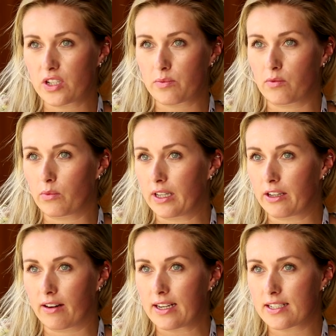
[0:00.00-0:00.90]
It's just been
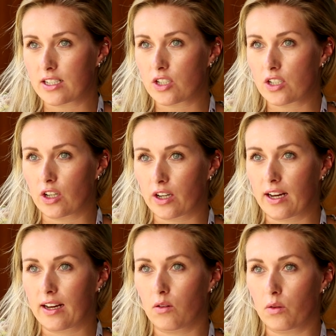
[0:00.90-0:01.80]
really great to just
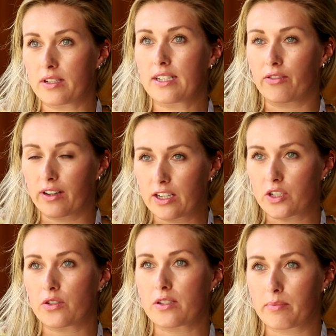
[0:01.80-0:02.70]
look at all the different
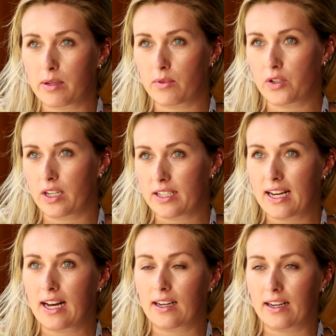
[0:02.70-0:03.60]
issues that people are trying to
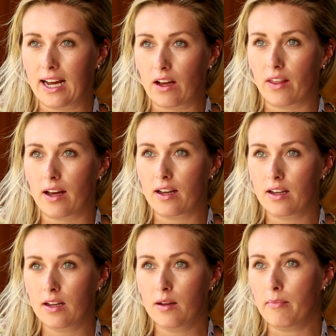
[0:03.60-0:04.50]
tackle and how that
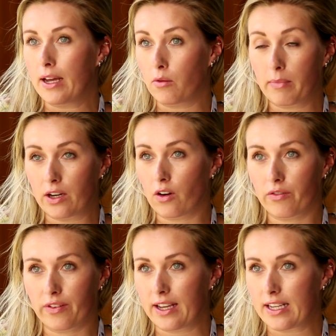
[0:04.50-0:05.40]
may or may
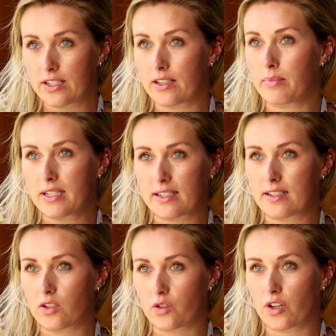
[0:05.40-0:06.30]
not fit into the
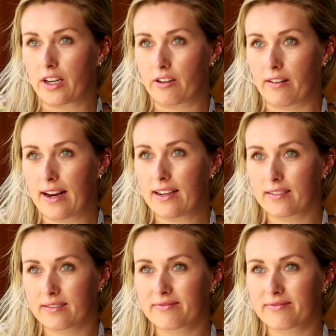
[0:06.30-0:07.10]
business that you're trying to create.